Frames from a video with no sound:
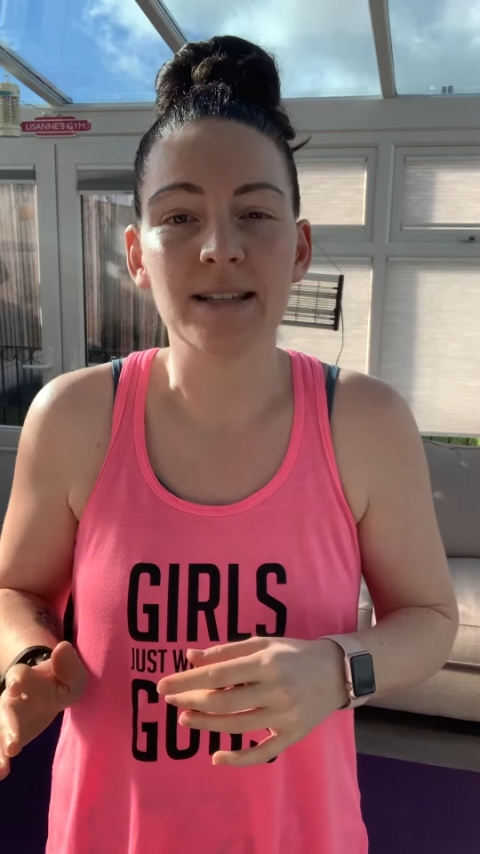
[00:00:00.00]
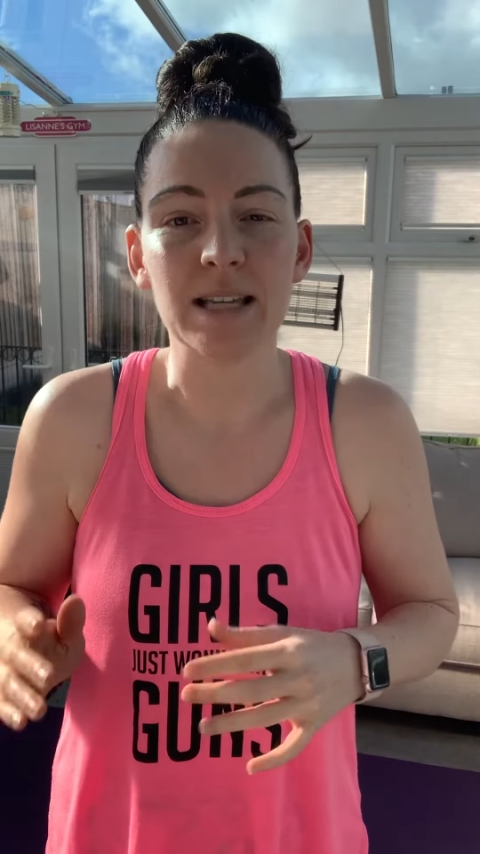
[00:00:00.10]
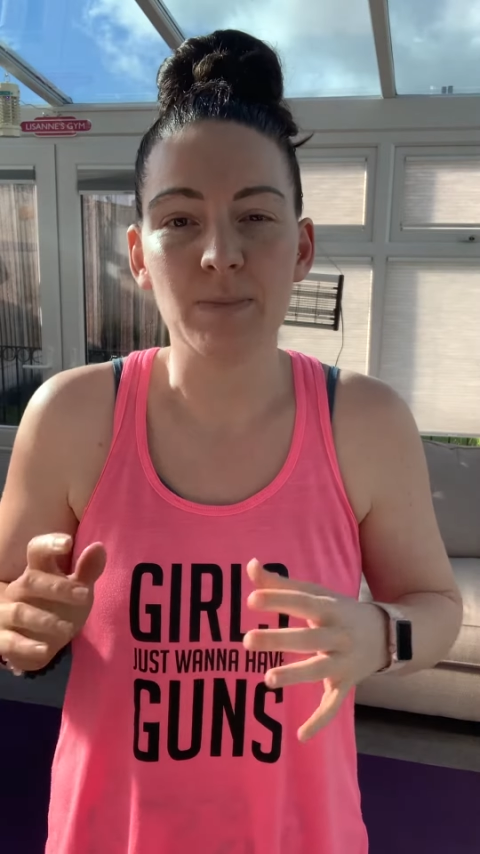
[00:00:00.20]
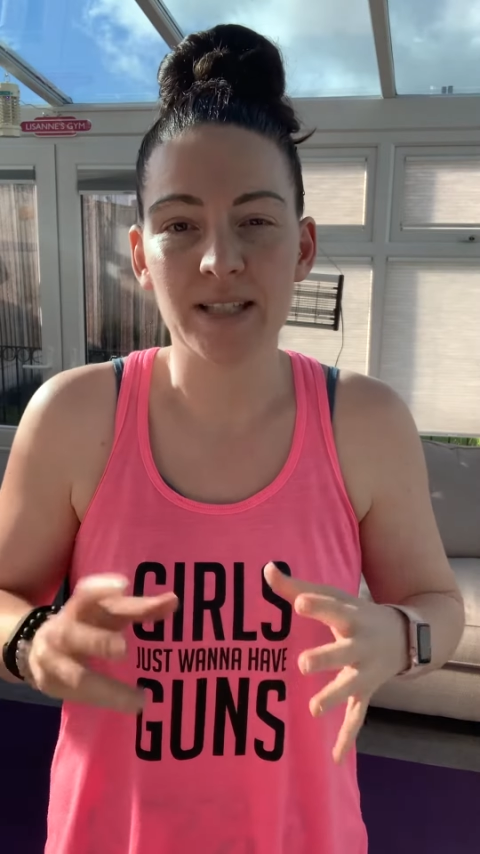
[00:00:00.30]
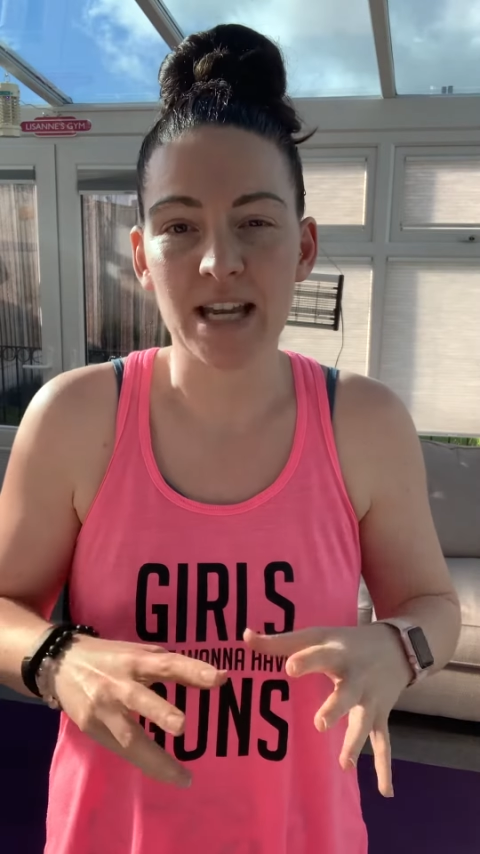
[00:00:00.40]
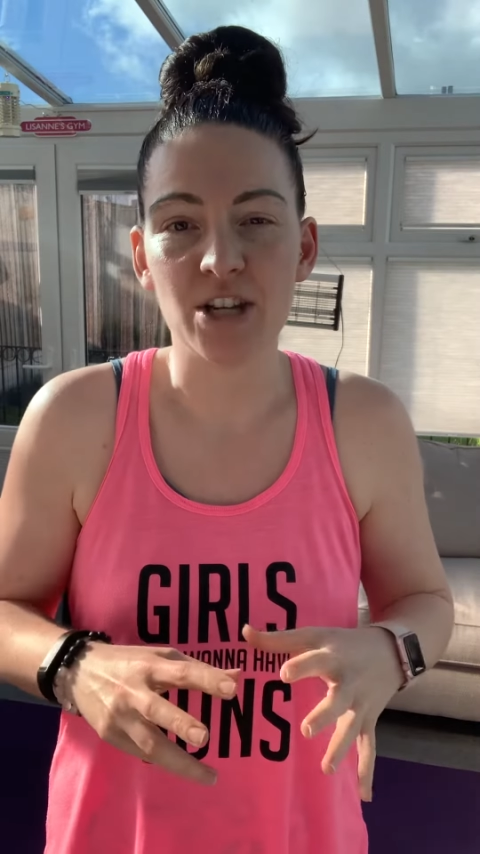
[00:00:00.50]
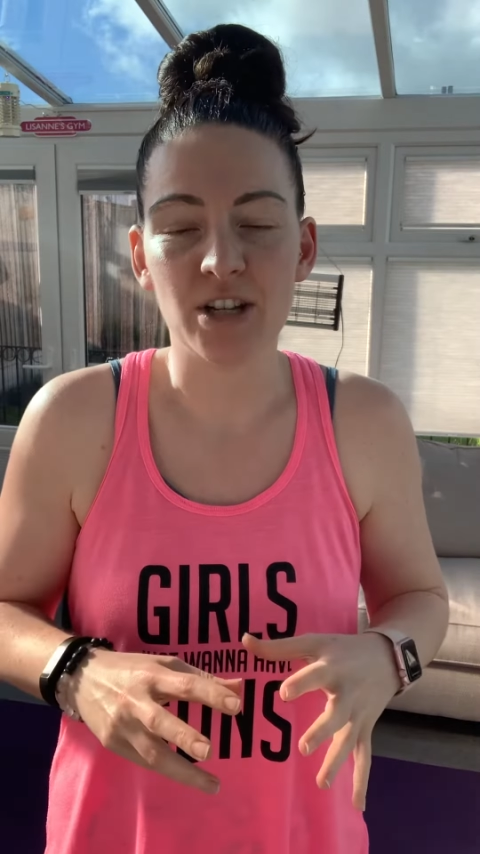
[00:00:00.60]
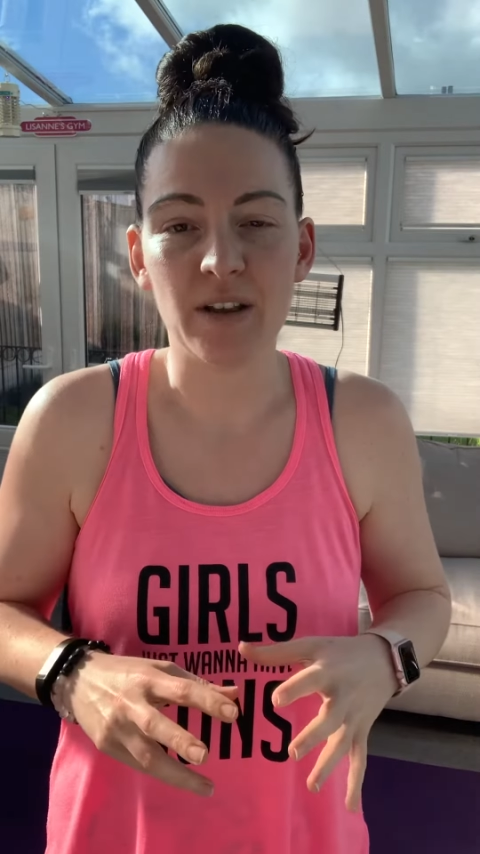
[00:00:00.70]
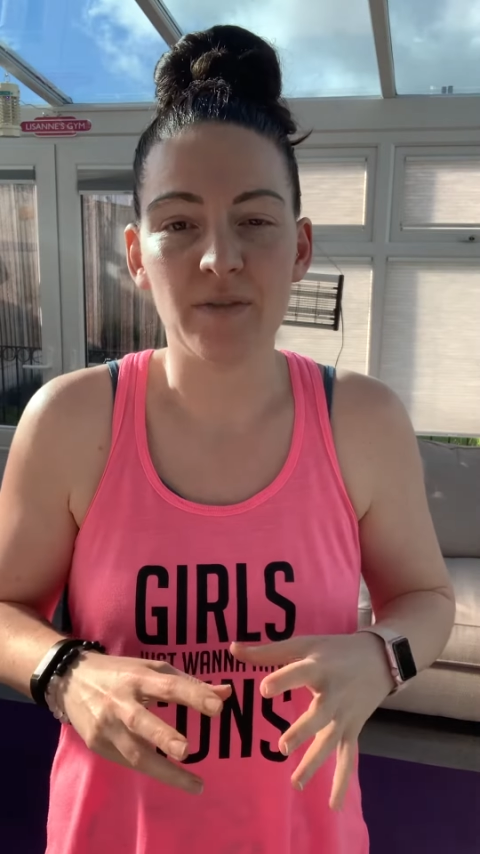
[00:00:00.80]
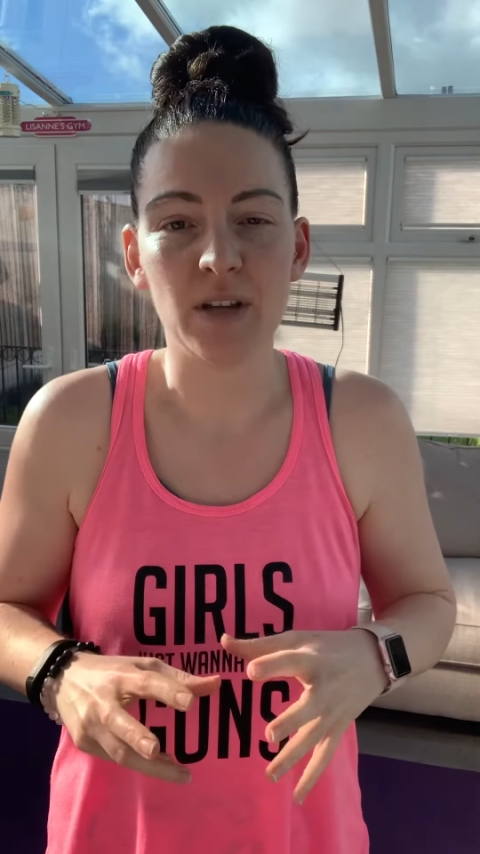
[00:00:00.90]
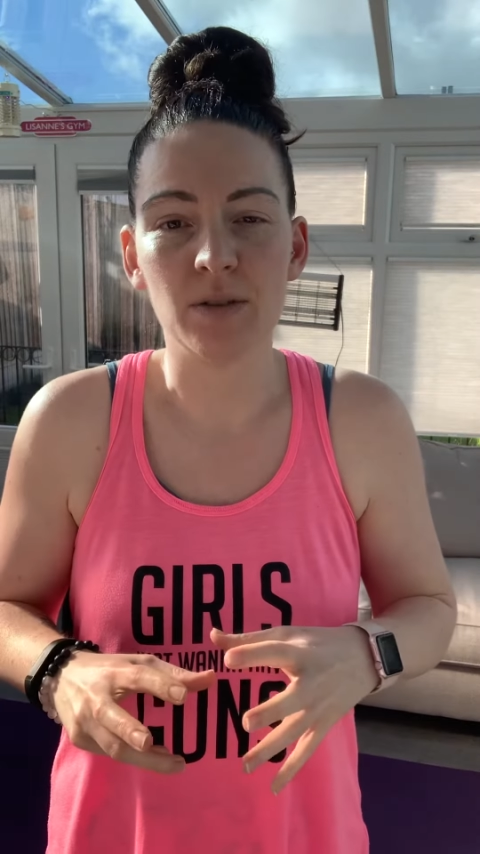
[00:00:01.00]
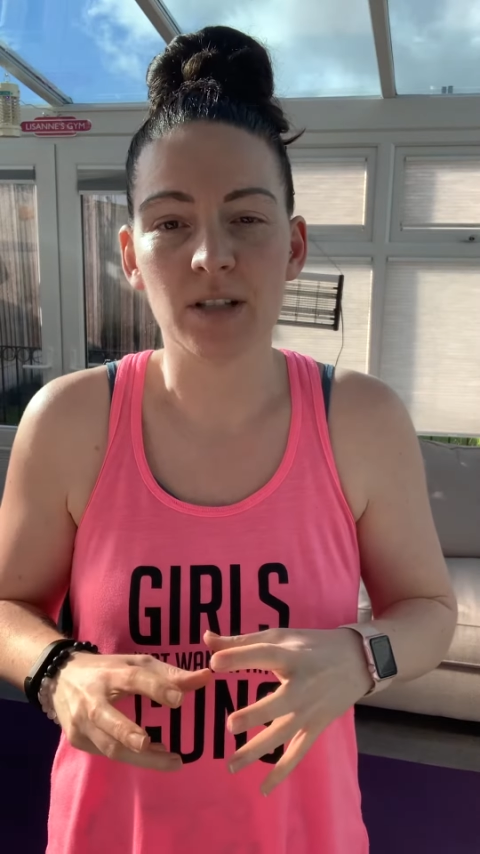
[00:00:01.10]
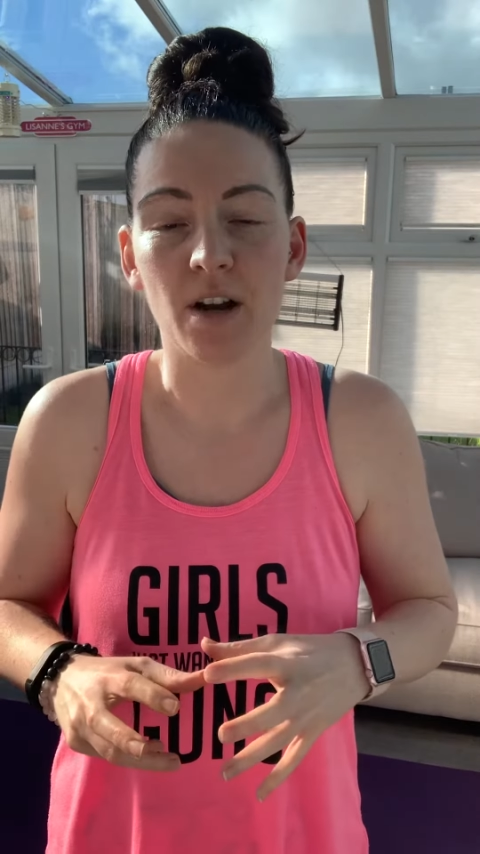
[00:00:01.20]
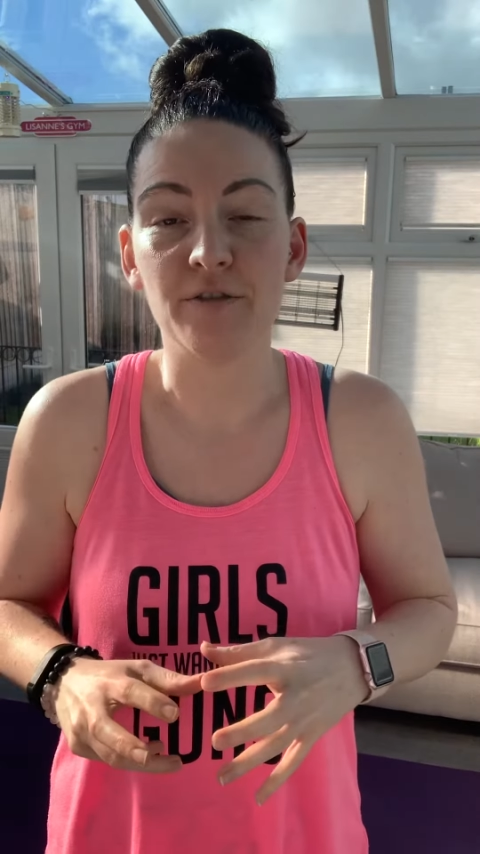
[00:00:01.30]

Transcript: is potentially for you to go